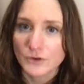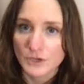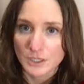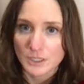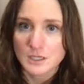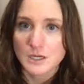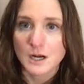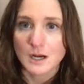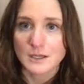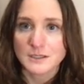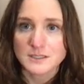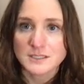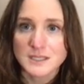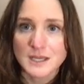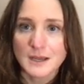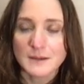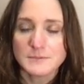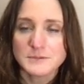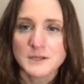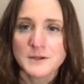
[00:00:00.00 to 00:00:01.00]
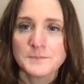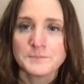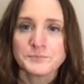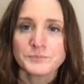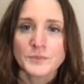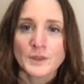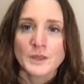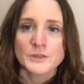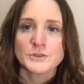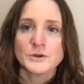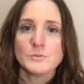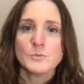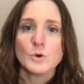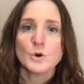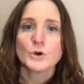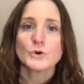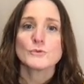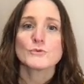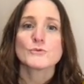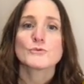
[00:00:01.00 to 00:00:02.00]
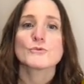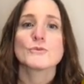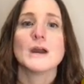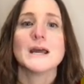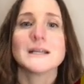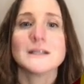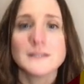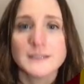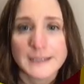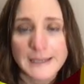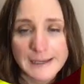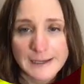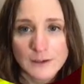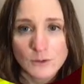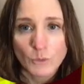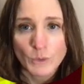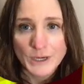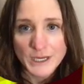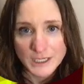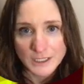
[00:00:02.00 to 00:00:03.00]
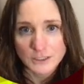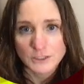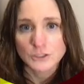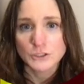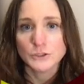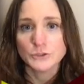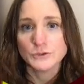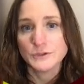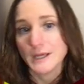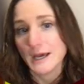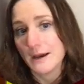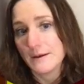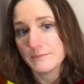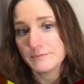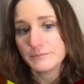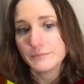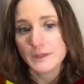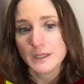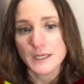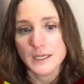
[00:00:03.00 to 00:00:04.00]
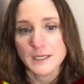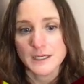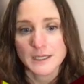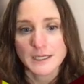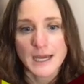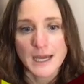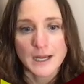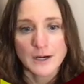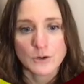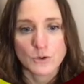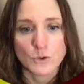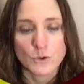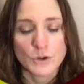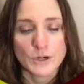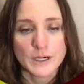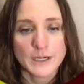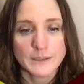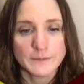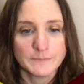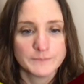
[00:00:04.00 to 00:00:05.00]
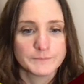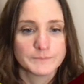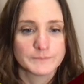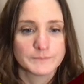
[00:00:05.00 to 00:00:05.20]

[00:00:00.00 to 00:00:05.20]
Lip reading: for a concept, the more readily we include them in a category.